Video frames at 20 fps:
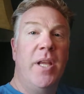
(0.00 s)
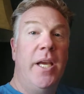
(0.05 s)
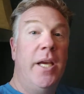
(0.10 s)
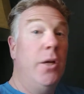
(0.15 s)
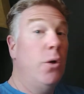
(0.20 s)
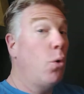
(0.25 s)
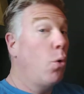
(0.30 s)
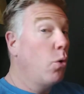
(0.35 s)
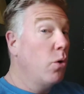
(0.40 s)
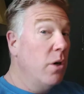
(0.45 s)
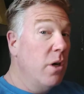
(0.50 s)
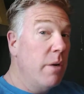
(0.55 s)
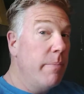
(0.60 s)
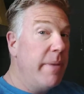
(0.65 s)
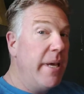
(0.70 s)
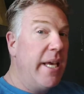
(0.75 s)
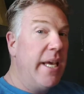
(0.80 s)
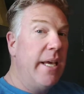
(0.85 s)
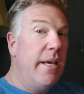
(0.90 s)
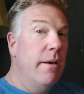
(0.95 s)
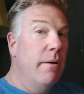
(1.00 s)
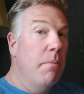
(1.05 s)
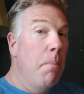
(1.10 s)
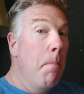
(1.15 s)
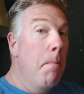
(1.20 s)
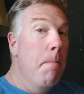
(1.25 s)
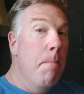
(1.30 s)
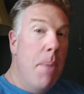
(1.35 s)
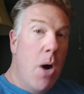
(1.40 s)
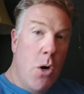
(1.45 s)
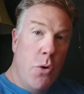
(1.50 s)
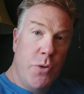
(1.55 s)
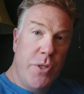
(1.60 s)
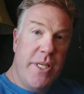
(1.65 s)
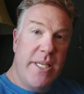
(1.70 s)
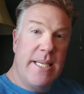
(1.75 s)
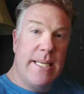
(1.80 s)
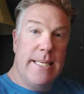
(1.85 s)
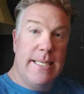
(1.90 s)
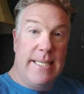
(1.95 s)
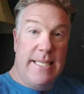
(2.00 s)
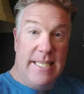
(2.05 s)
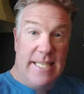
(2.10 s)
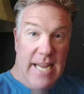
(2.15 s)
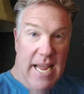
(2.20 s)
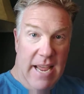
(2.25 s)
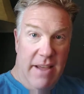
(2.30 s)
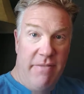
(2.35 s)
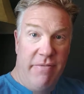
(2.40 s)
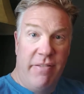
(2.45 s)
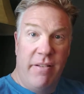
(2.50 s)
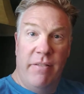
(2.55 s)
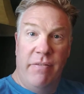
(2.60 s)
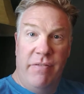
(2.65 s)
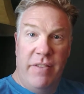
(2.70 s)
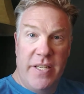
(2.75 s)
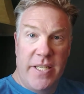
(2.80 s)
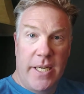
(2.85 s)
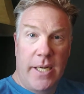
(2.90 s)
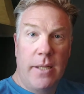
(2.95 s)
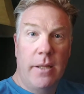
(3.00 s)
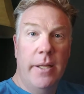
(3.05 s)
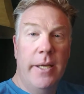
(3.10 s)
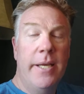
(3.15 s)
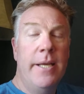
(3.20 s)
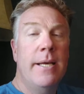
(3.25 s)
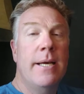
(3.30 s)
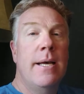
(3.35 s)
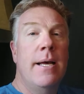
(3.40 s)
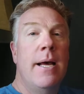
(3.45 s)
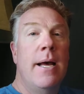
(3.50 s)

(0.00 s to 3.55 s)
In order to be most safe physically,